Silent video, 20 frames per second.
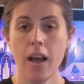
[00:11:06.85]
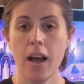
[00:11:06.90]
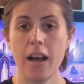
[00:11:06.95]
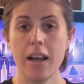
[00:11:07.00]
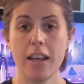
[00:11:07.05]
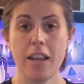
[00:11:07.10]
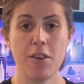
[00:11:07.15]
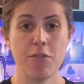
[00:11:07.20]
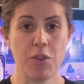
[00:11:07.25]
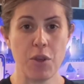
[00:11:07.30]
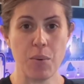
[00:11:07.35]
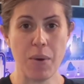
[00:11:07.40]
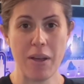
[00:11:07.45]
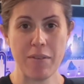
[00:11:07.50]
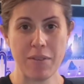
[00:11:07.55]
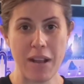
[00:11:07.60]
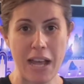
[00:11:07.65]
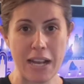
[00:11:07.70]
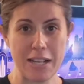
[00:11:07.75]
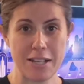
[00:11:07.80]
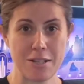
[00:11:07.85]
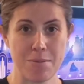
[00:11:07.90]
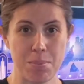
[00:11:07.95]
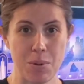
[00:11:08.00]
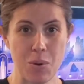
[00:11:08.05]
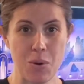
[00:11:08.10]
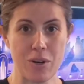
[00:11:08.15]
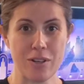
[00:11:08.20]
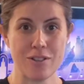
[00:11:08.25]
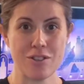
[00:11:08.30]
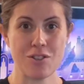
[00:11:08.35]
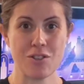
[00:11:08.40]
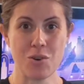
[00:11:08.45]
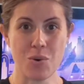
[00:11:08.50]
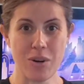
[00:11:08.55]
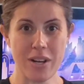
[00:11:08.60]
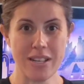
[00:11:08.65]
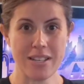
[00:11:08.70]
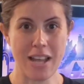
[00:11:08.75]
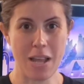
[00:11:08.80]
If you have not explored
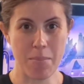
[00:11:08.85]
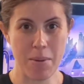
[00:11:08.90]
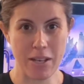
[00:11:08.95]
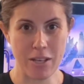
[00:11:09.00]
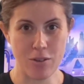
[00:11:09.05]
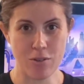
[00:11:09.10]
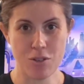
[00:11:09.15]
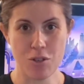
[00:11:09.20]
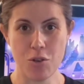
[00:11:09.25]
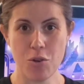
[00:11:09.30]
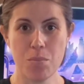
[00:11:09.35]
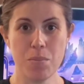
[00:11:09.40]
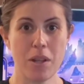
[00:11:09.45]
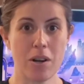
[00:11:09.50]
story time on YouTube,